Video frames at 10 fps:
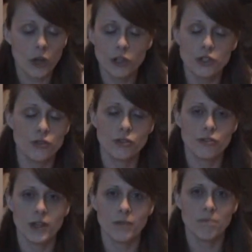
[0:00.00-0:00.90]
only use
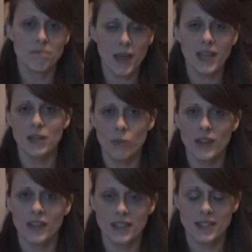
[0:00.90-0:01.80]
cream mainly
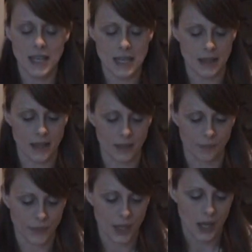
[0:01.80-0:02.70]
when they're teething.
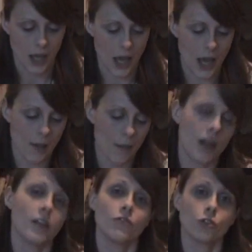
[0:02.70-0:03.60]
And
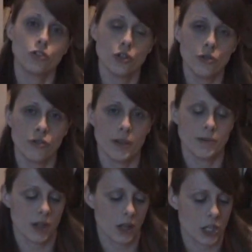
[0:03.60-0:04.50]
I've got two
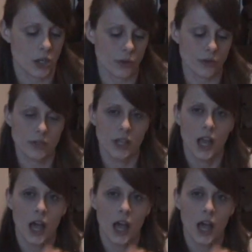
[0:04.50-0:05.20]
creams that I use.